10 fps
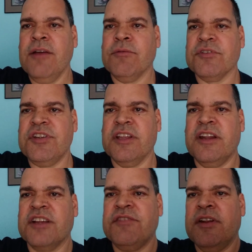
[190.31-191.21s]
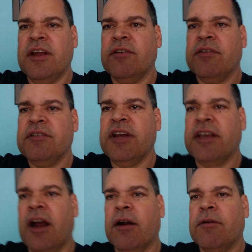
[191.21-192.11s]
and we'll see you in the next video.
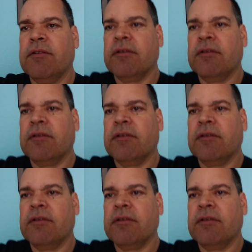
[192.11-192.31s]
Take care.